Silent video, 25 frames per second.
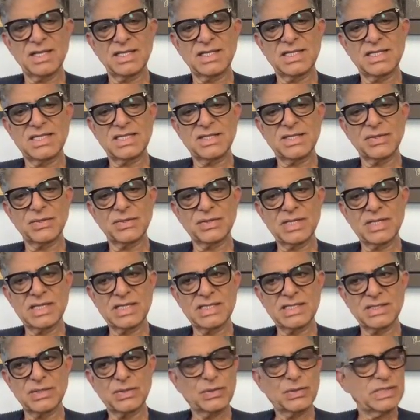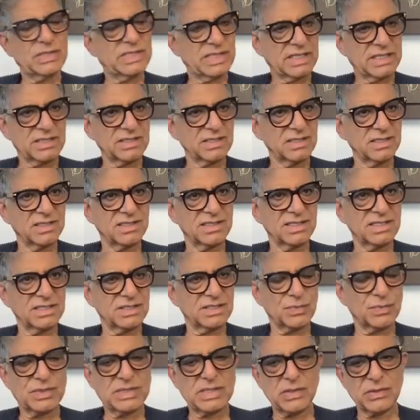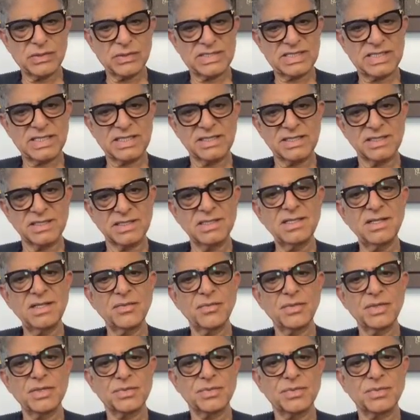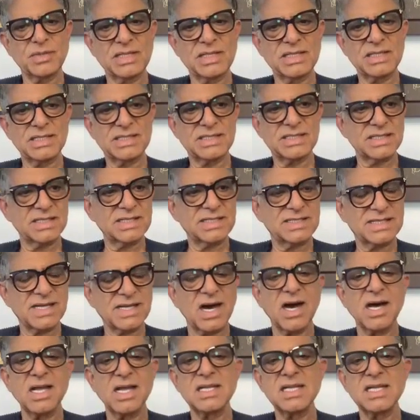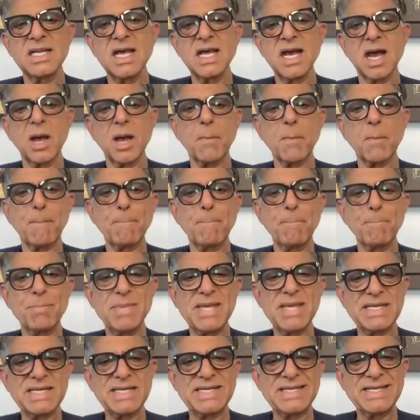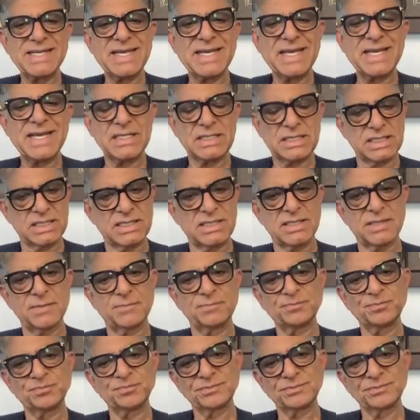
So there's no signal, it's without signal, which means it's unmediated.